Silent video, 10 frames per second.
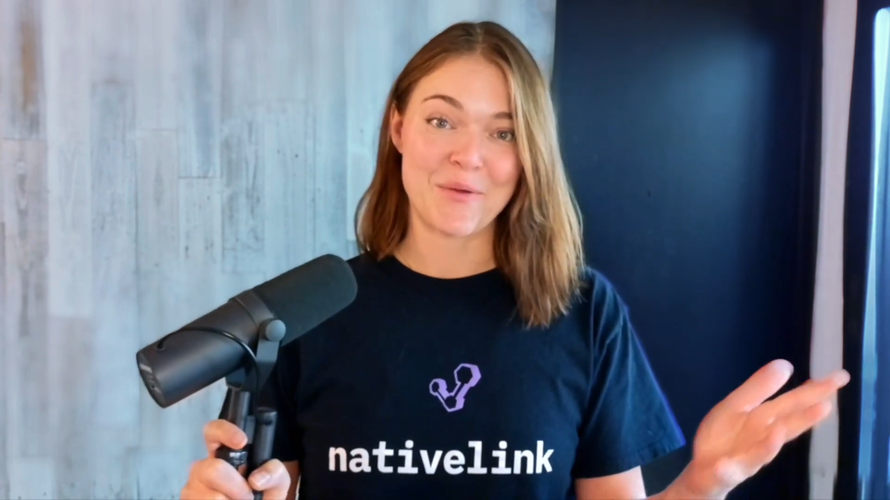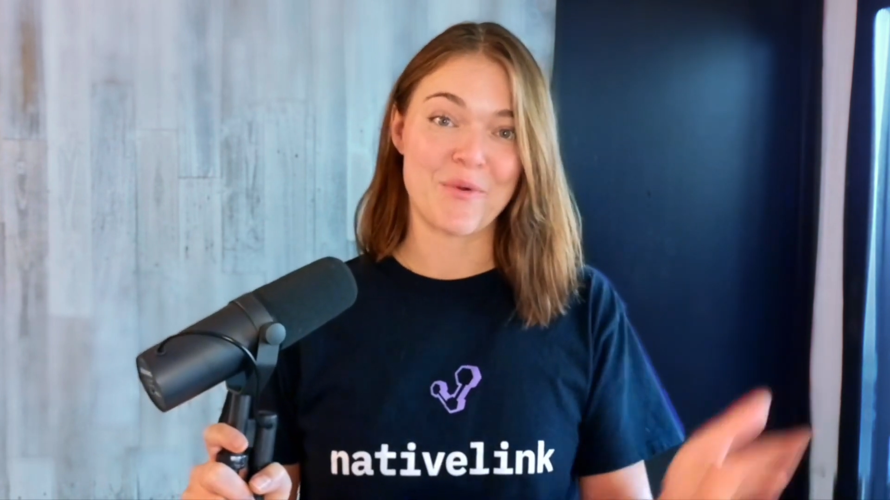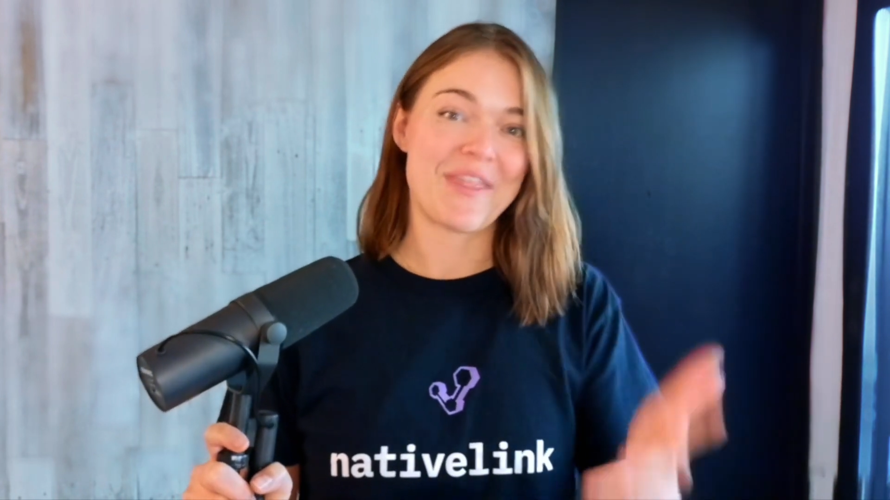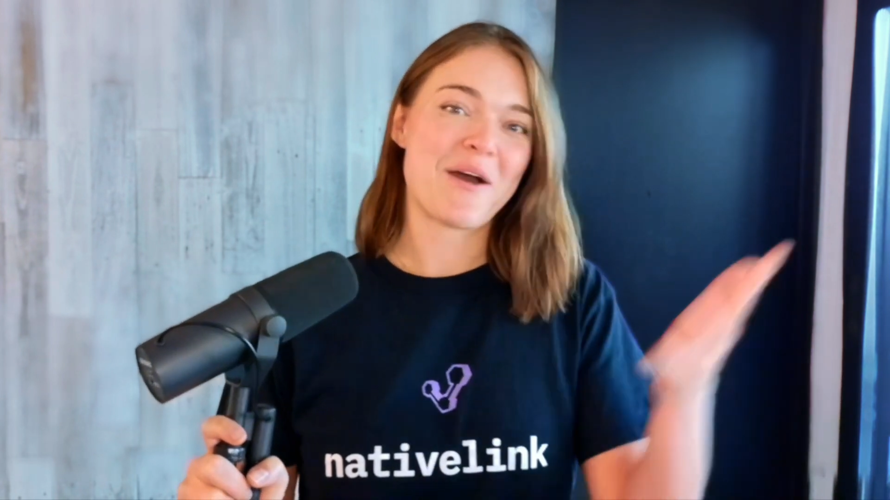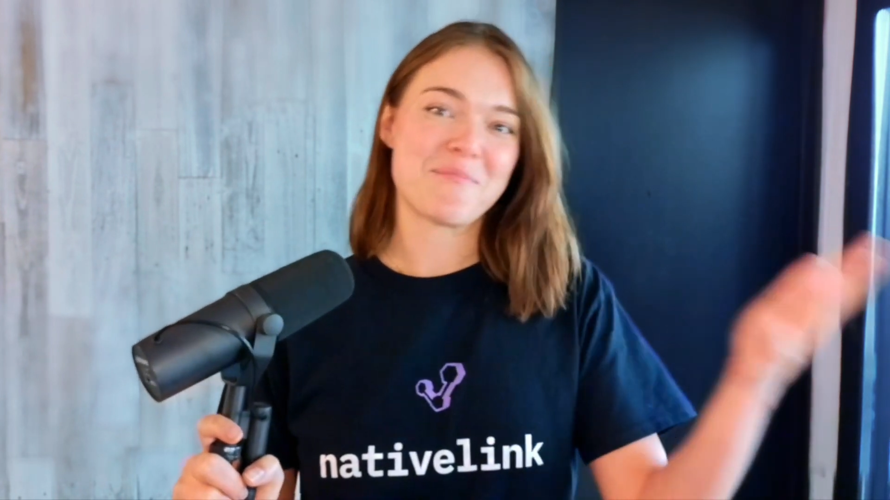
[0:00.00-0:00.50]

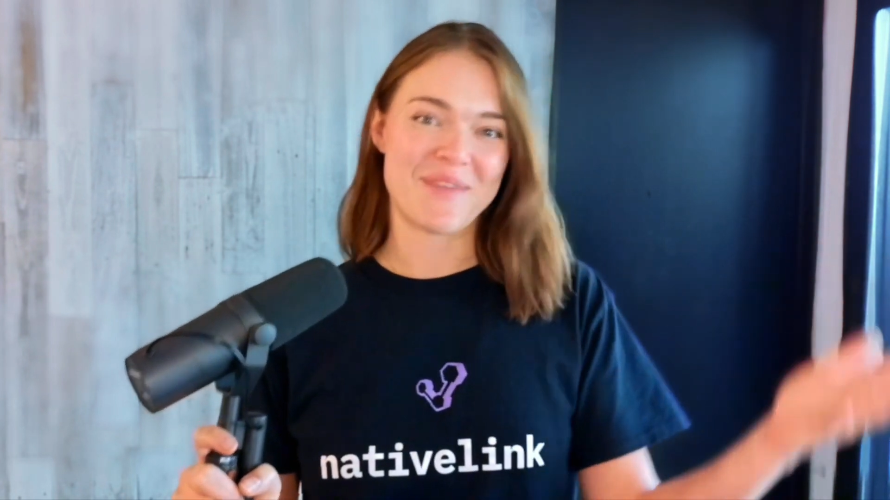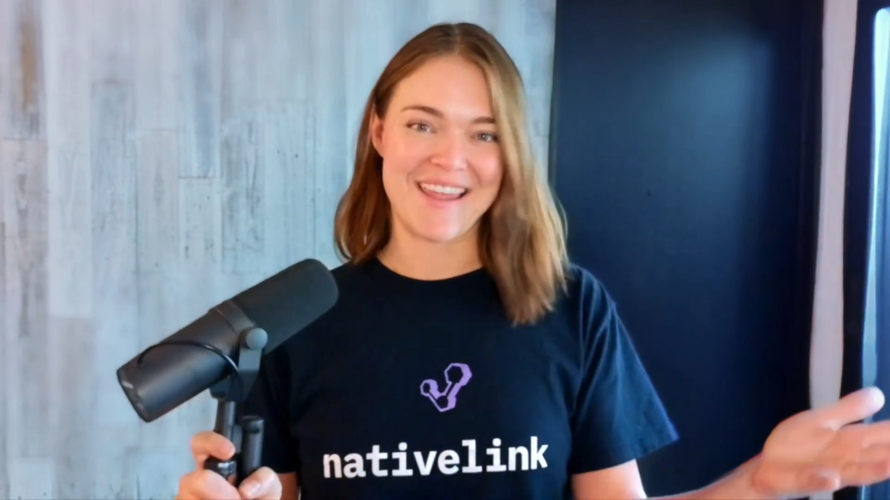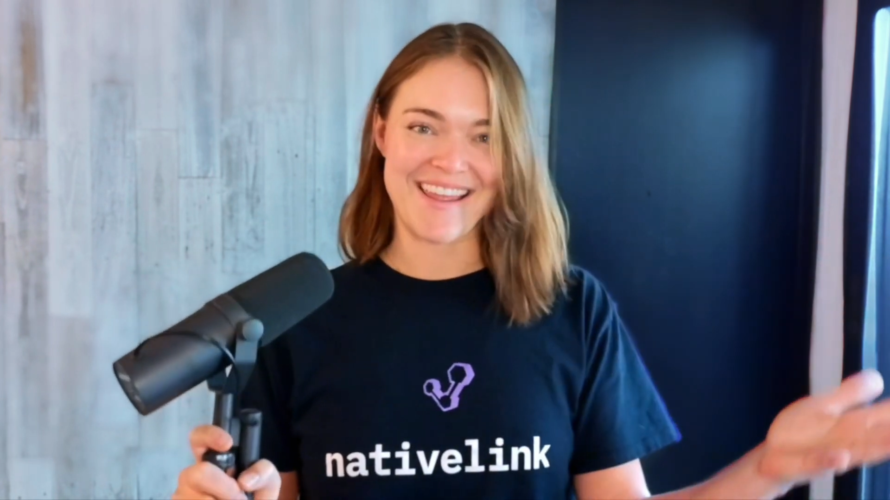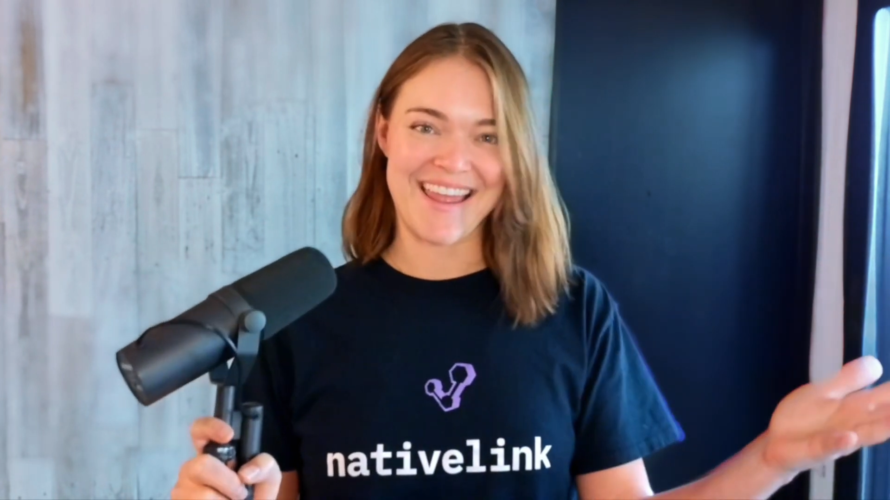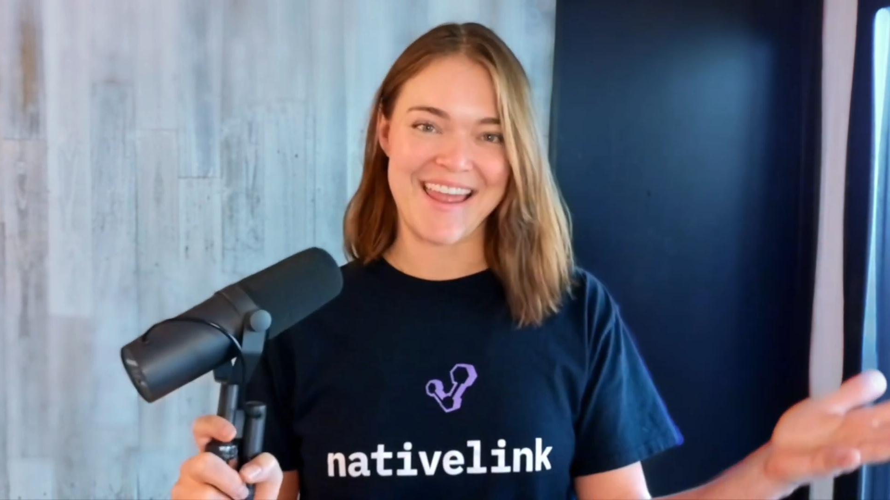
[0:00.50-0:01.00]
without
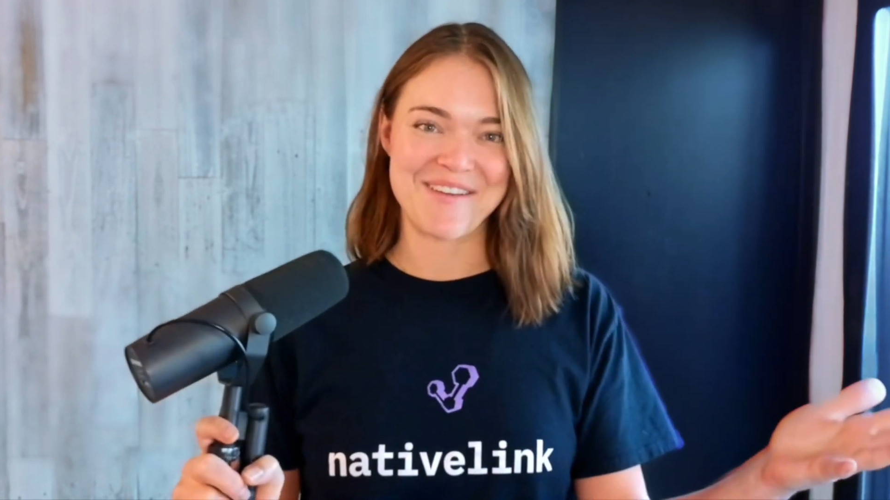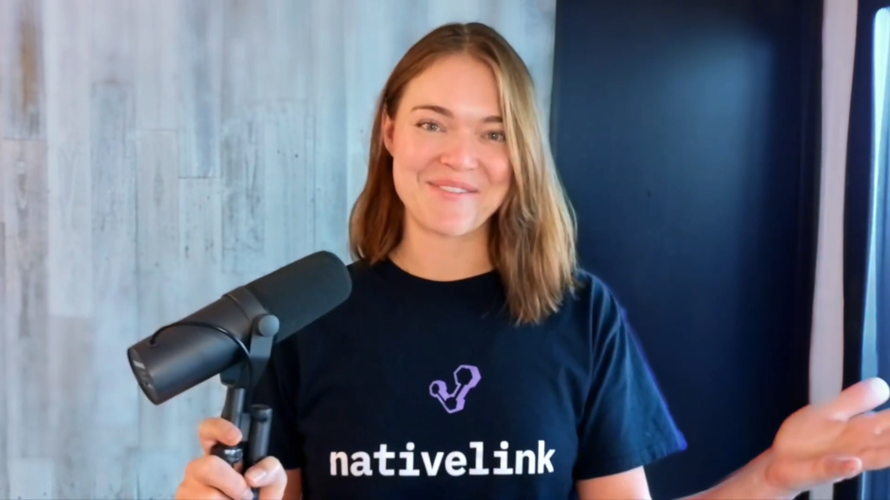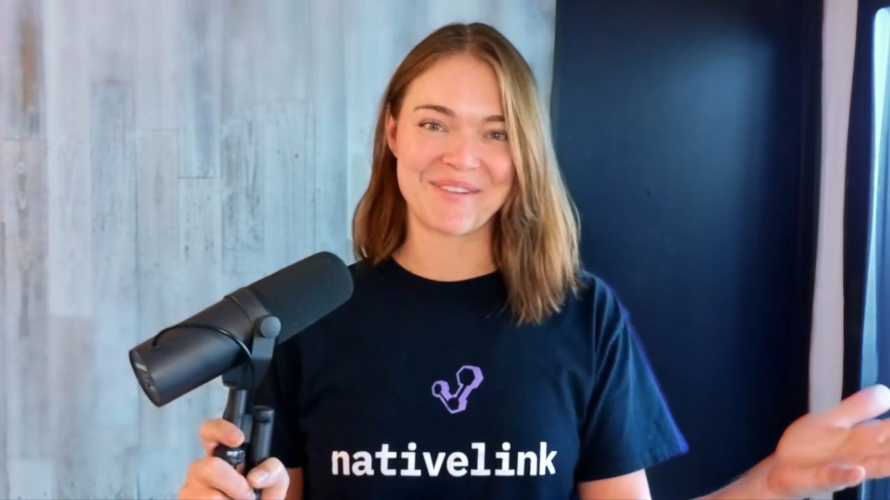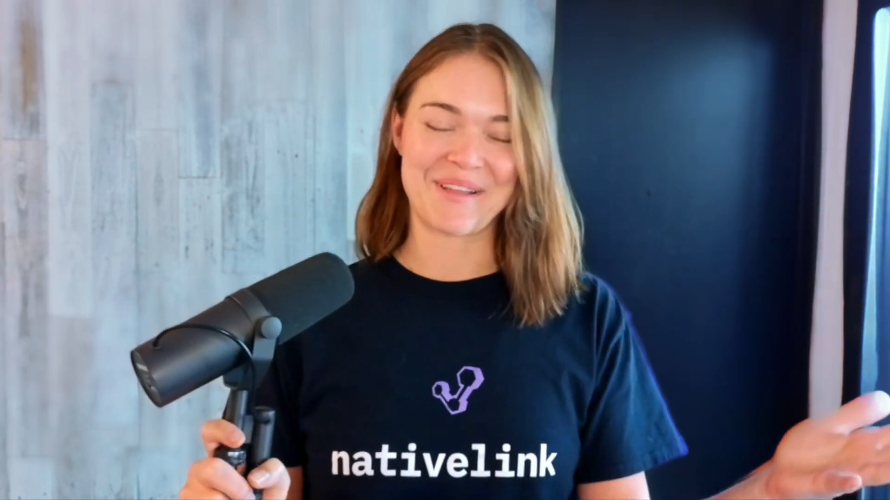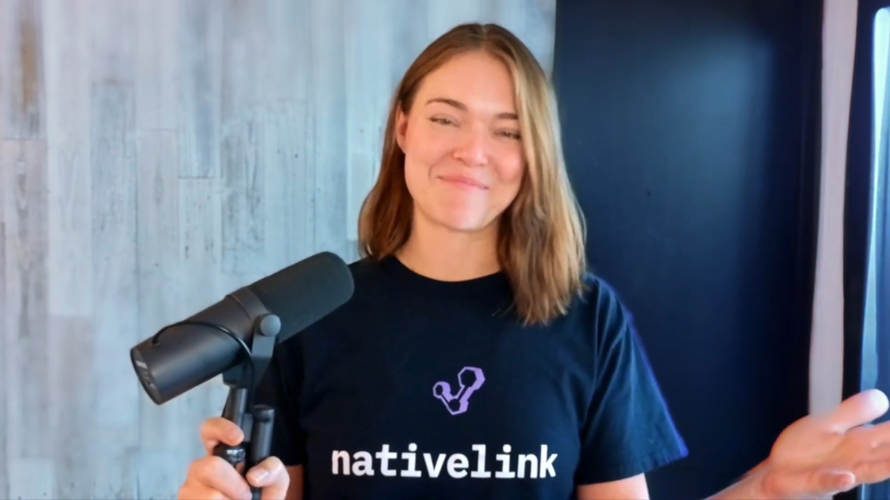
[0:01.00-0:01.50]
being a
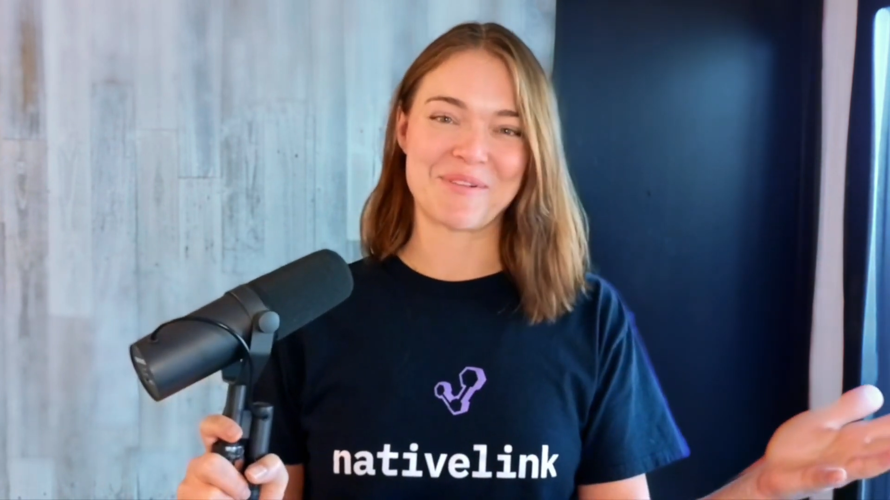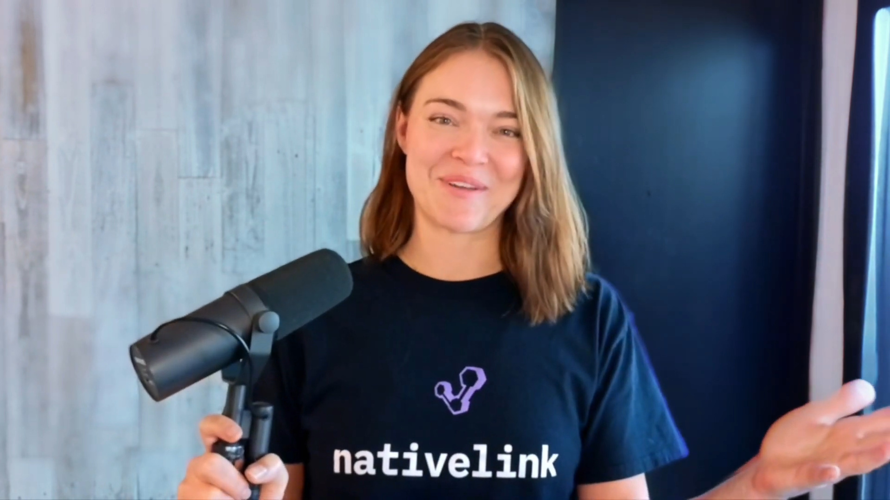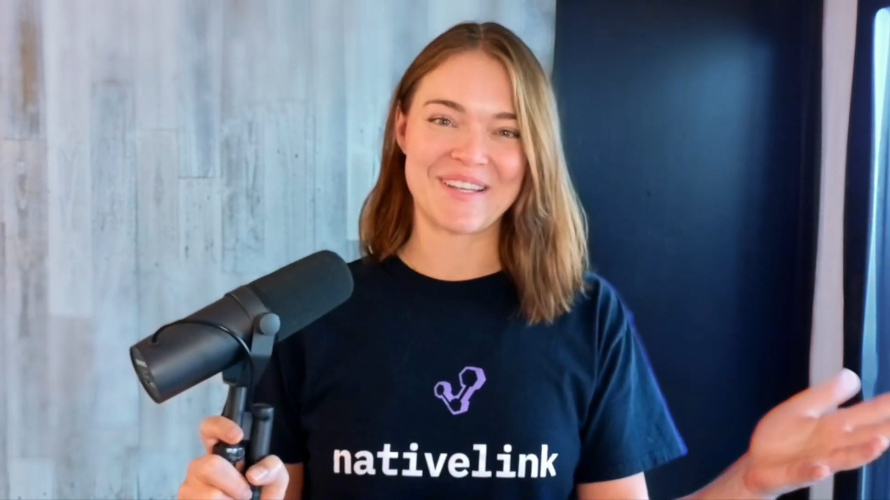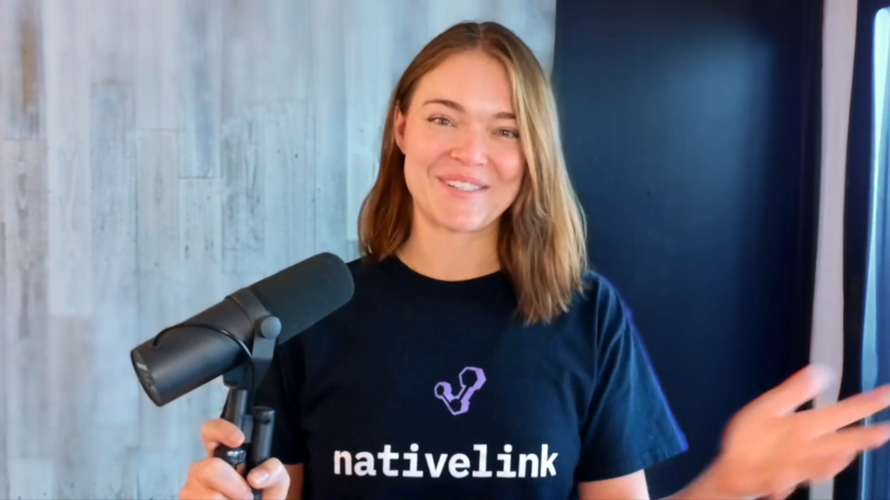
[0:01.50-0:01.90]
Google employee.